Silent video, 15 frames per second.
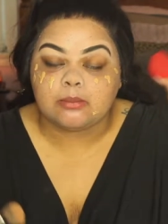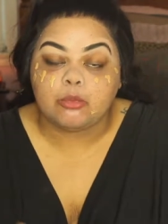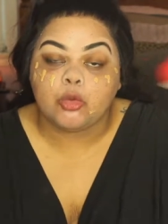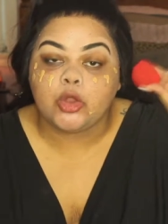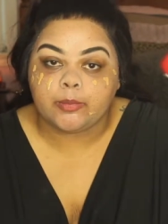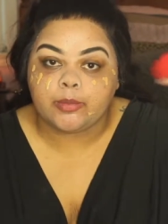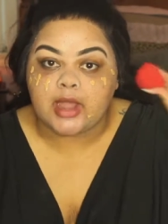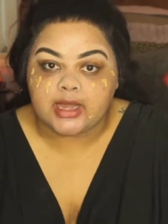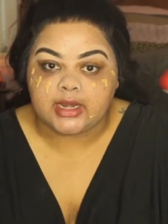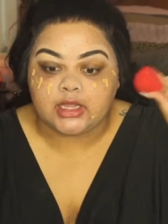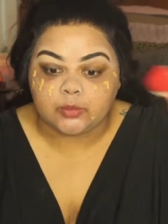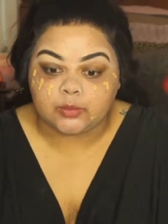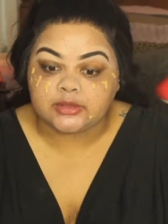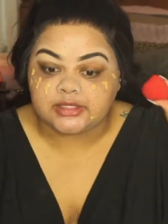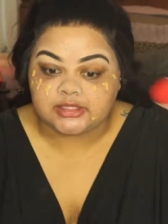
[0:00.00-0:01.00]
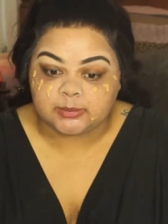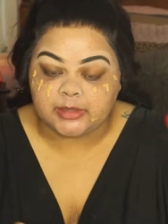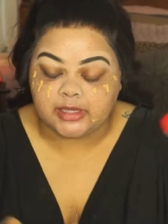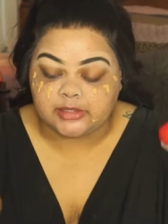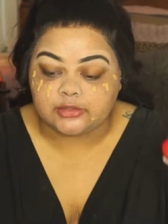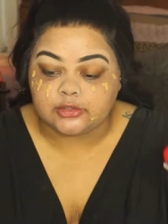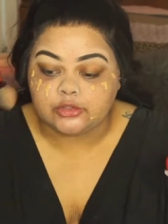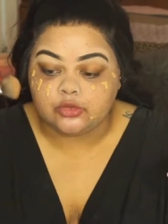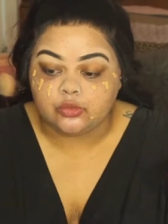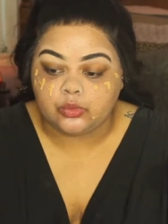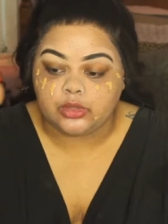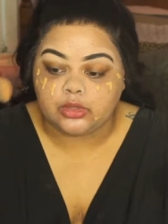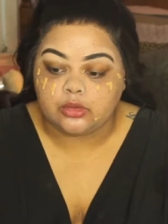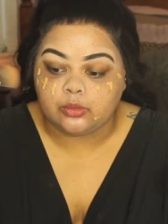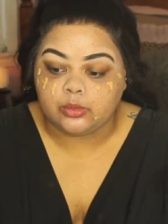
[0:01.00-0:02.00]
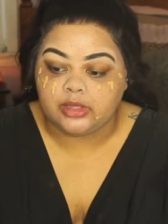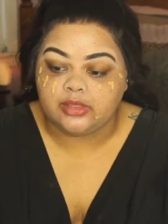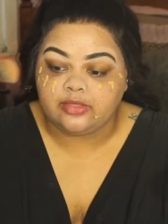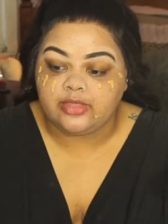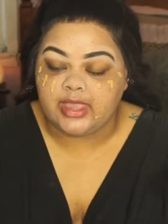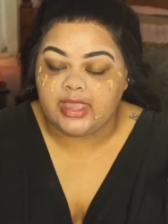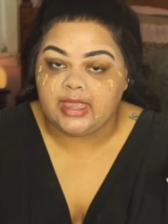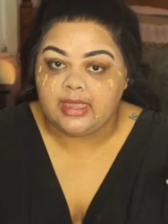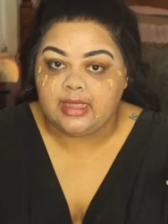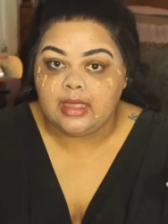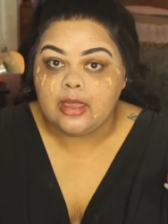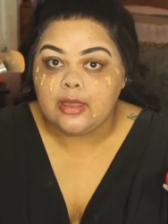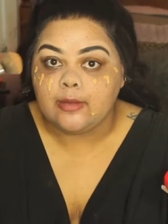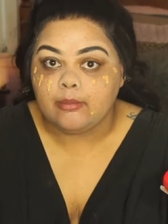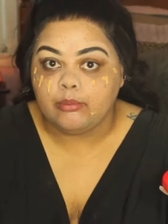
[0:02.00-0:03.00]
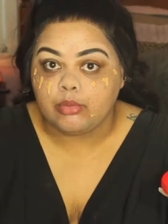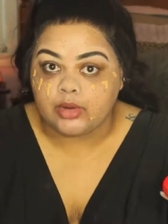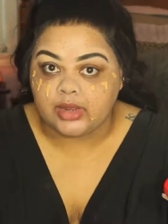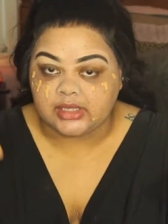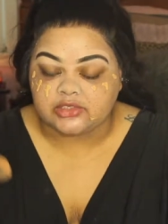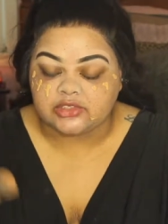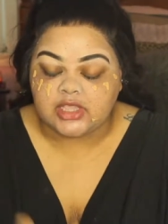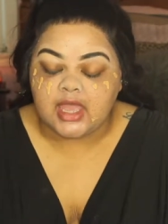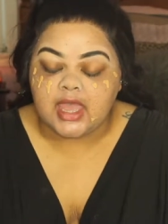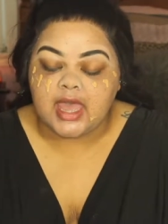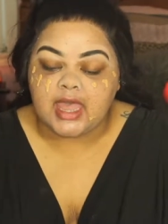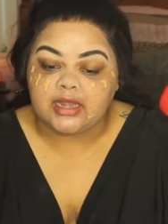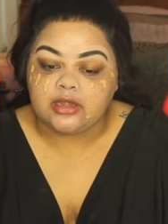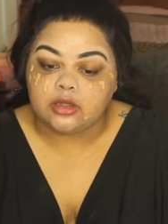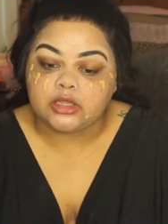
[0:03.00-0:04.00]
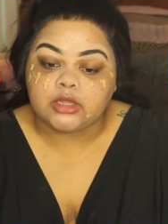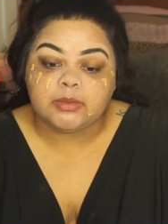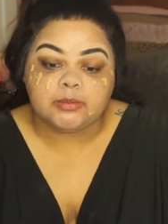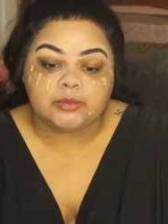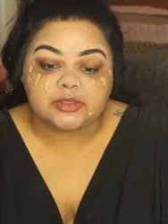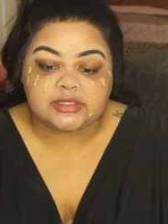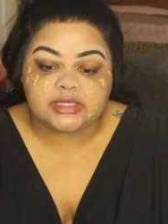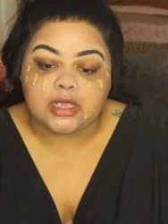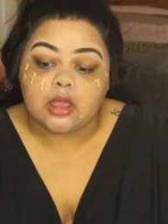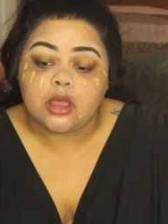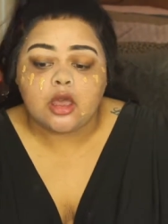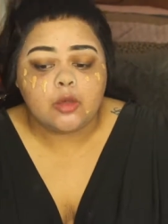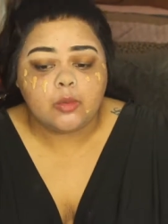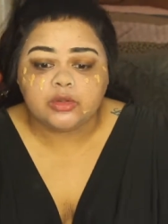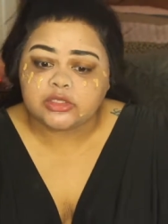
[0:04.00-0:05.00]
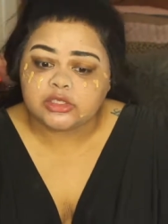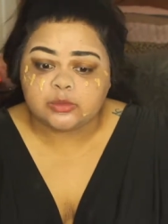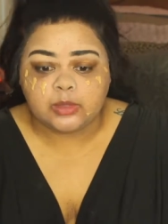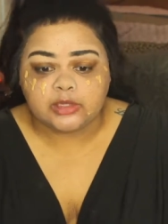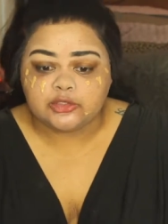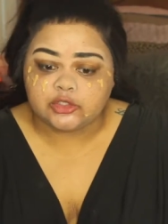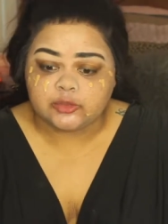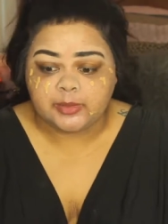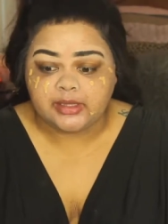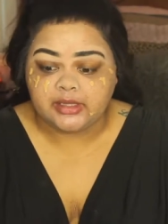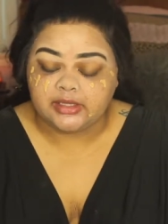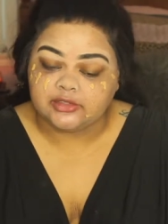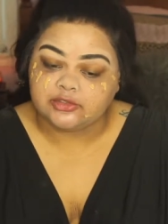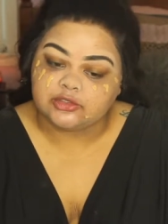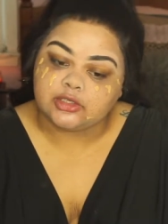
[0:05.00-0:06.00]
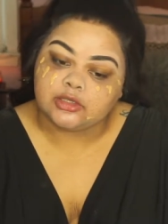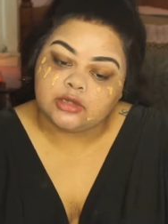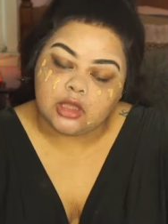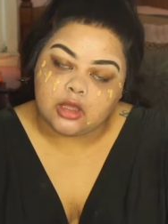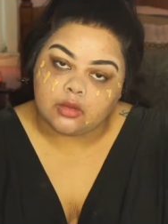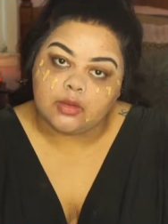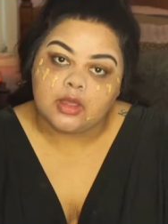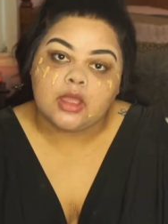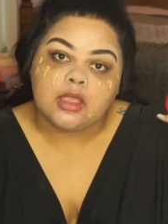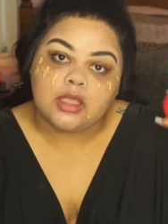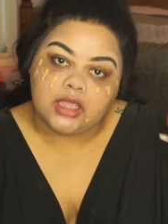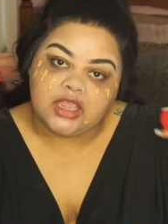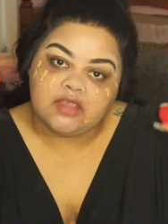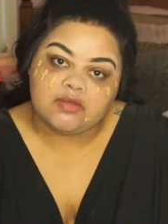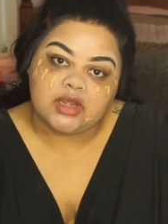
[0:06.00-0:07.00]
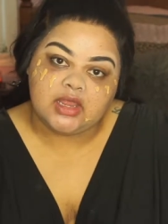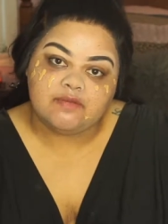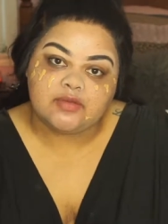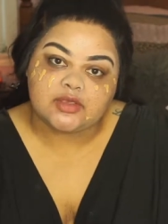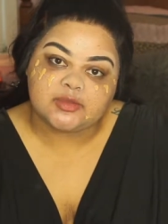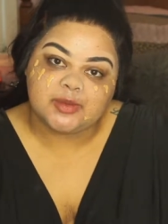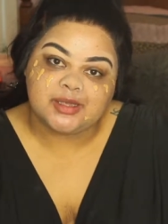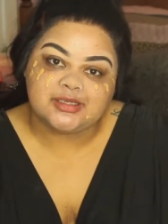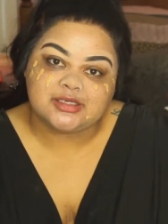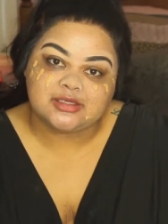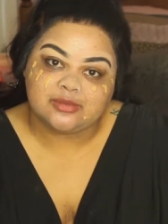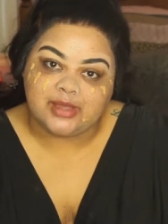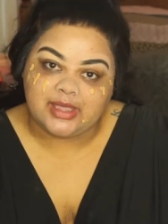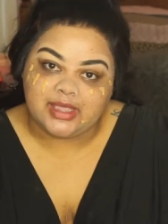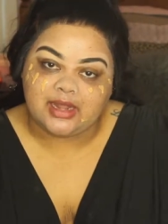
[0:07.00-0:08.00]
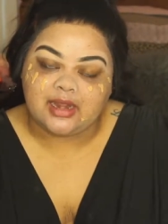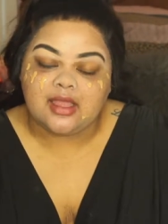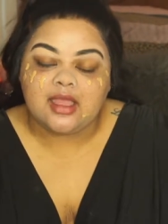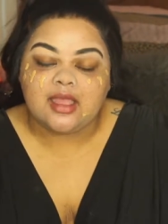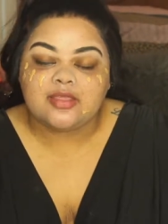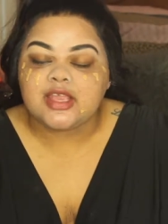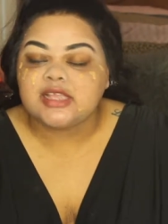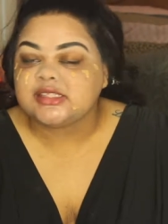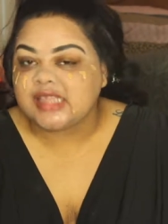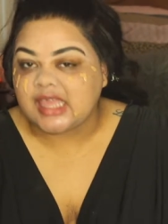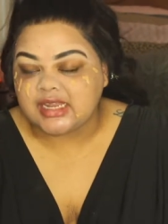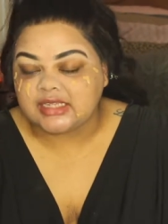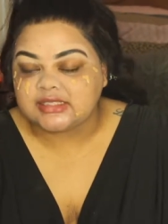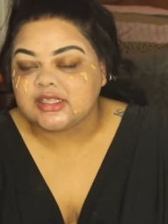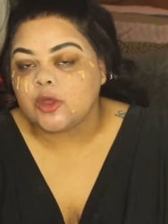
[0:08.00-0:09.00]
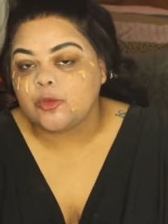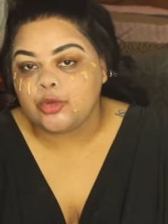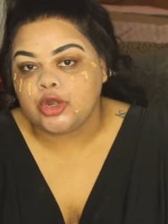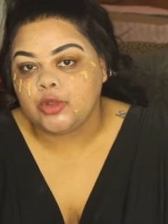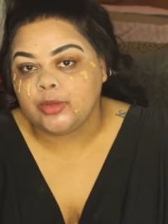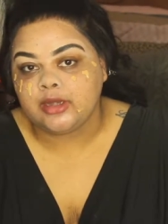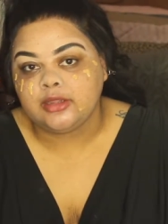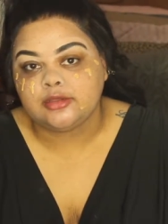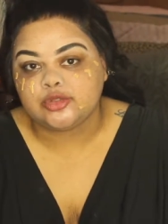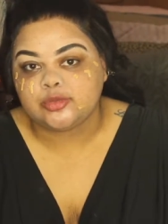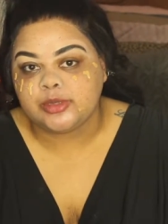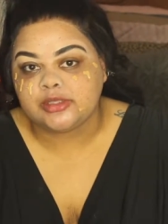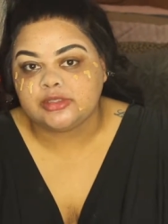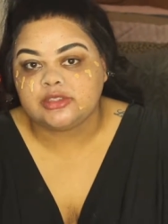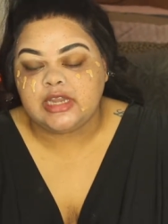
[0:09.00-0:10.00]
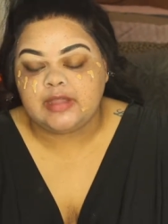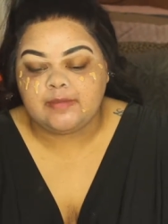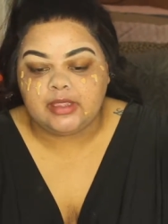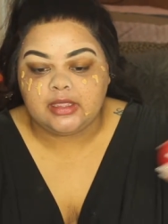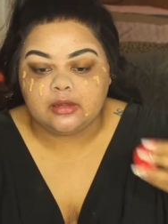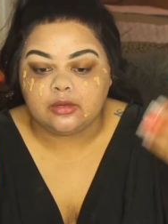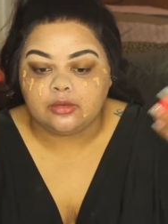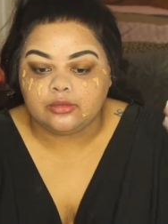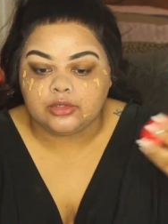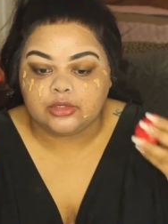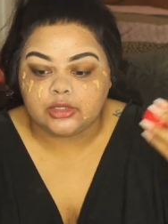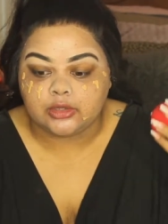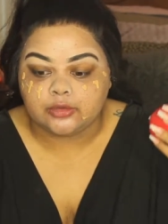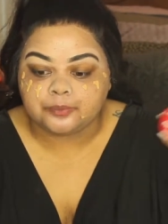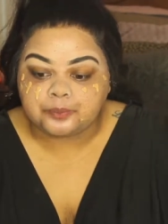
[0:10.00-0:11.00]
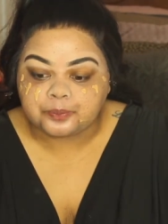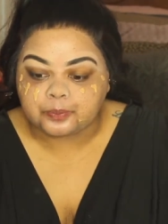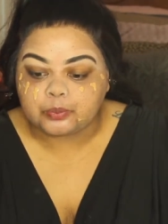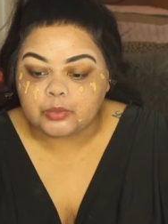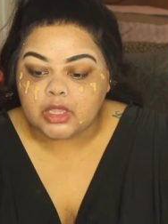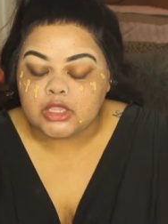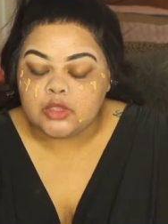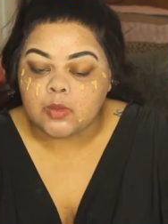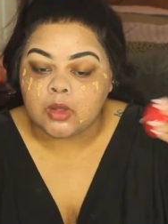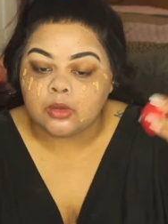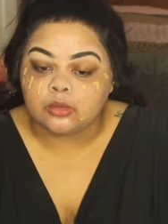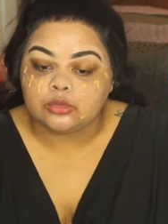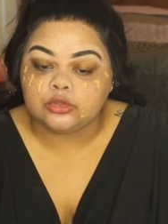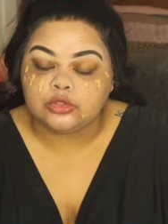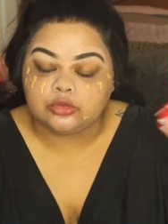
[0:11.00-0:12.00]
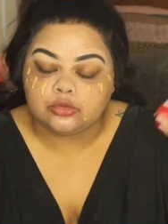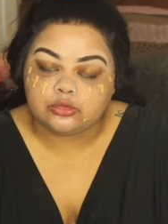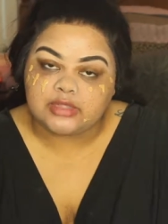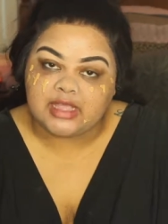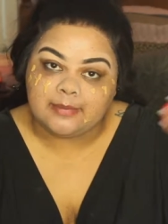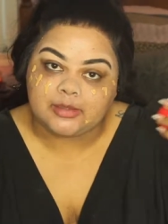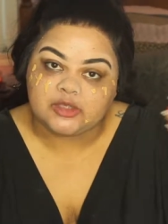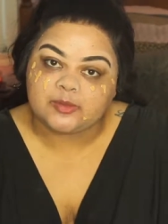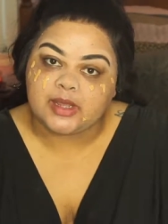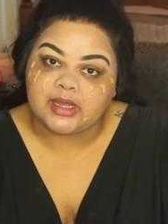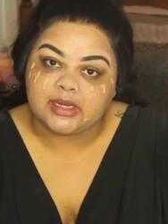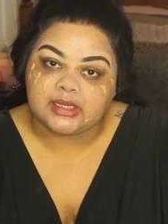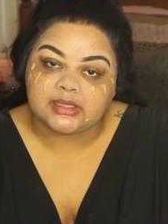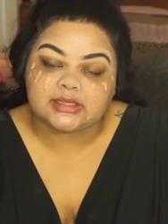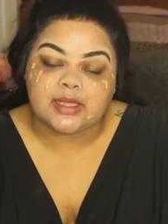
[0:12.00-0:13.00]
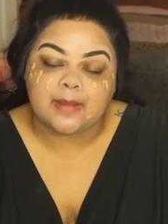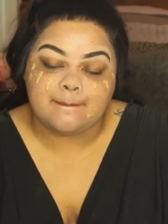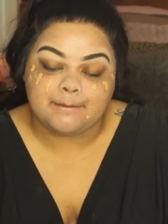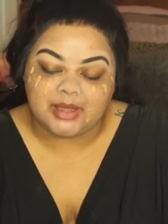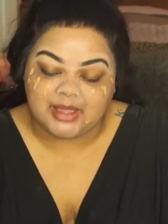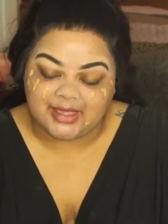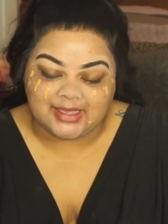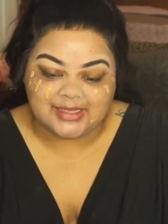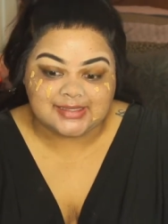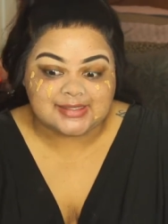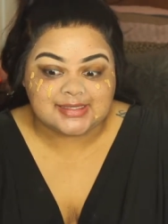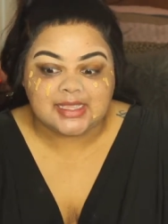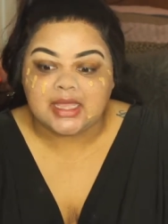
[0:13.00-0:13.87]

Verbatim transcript: more product with a sponge than you will with a brush. I know that people say, oh, well, just wet your sponge. No, even if your sponge is wet, that's the whole point of wetting your sponge, so that it'll, you won't use that much product, but